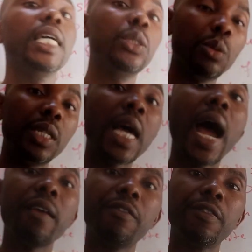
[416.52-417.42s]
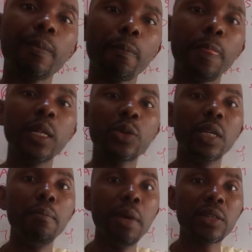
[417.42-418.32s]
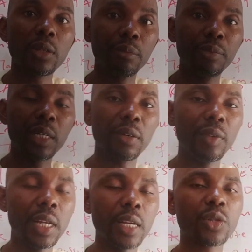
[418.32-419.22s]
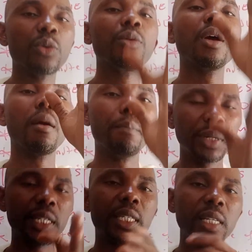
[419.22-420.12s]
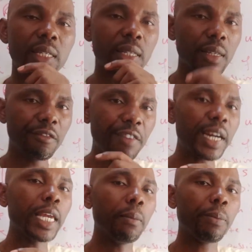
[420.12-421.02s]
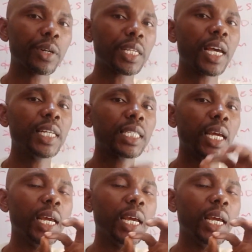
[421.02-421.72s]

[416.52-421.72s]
then you dive into the main subject of the day. But it is very important